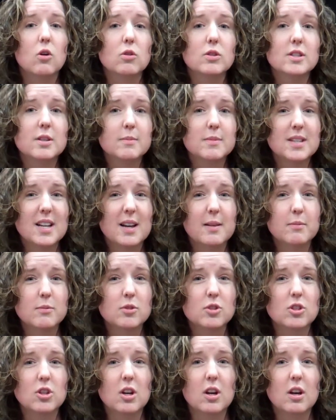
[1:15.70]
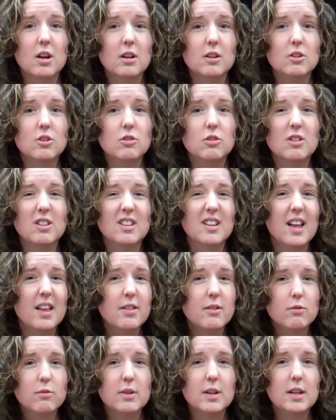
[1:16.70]
or sometimes
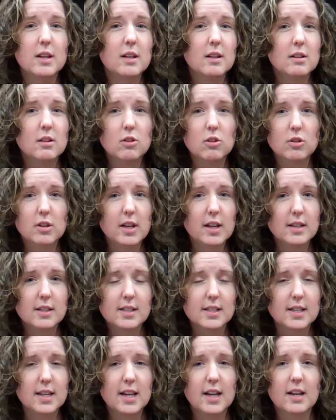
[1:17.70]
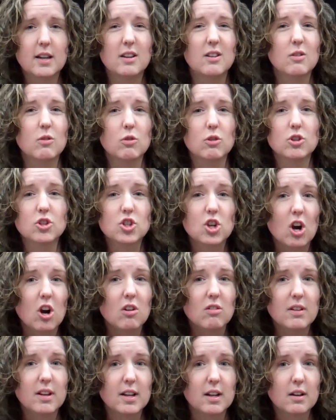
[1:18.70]
leathery looking skin or
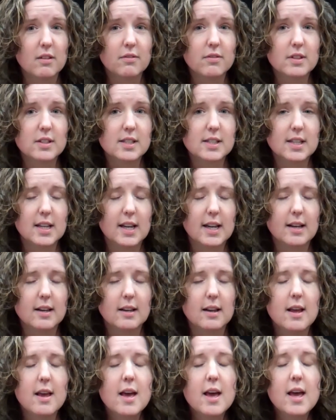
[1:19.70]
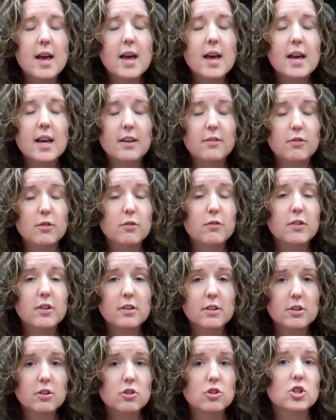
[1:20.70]
charring of the skin. If you
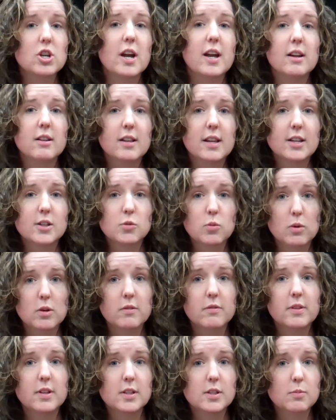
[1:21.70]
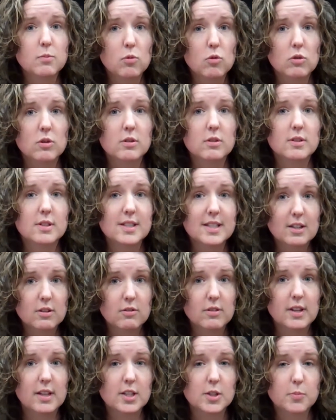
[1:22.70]
feel that your child has one of these more
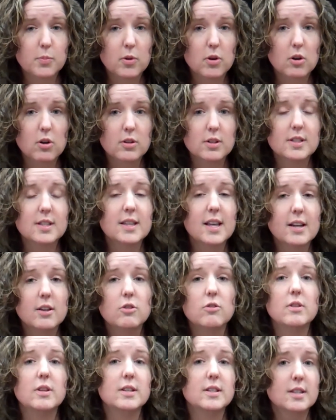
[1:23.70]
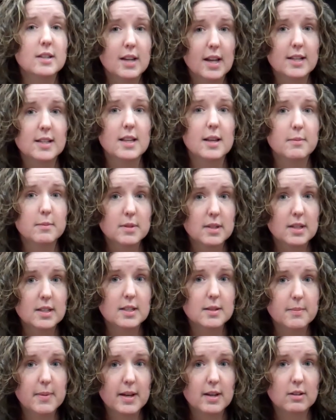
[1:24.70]
serious burns, then you need to get them
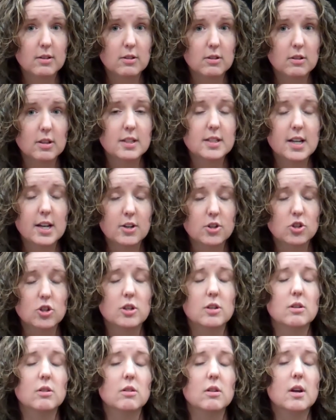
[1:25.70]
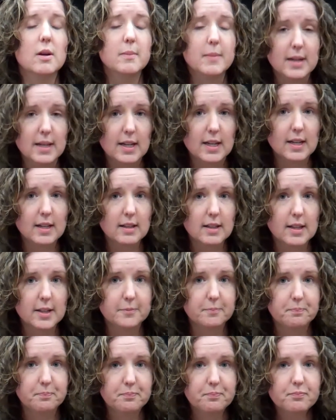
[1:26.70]
into medical attention
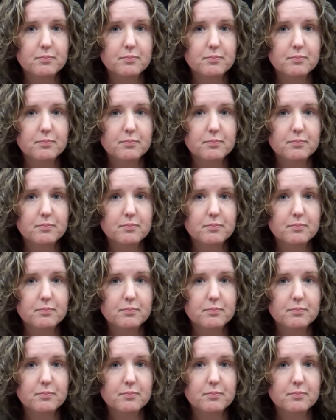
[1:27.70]
immediately.